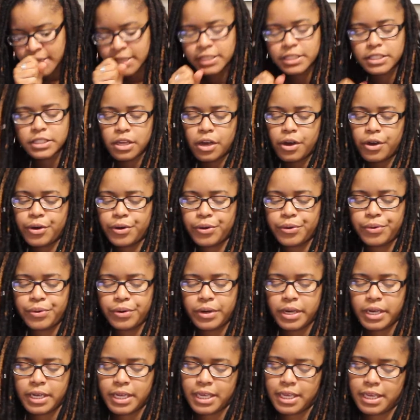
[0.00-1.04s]

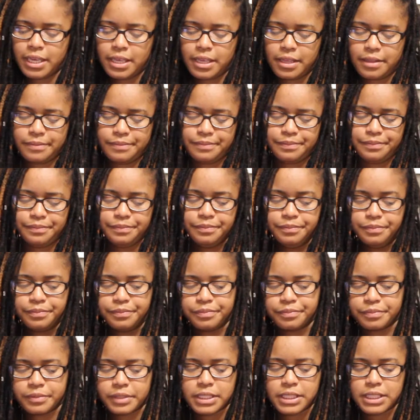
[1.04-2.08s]
So
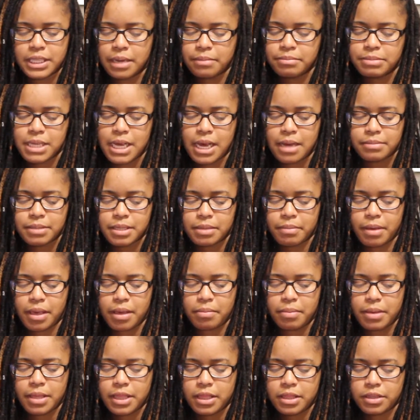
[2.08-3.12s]
sometimes it may
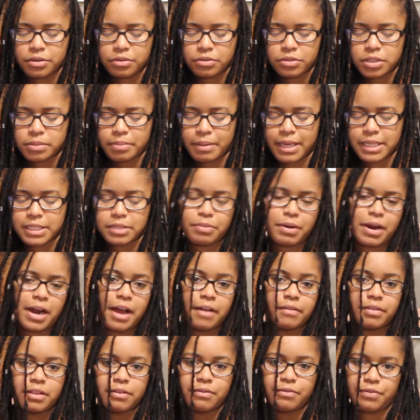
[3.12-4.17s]
be little spots where I
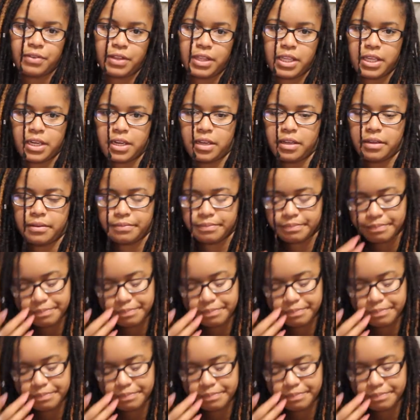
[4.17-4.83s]
have to fill it in.